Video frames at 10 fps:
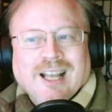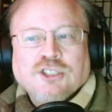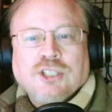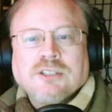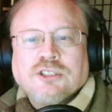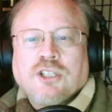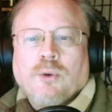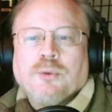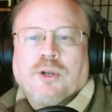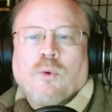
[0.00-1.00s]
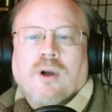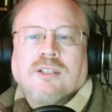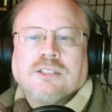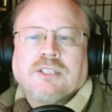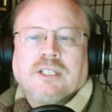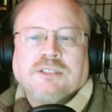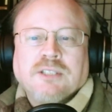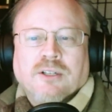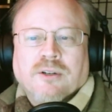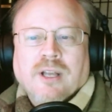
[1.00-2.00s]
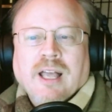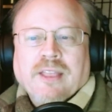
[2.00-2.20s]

just so it requires us to consider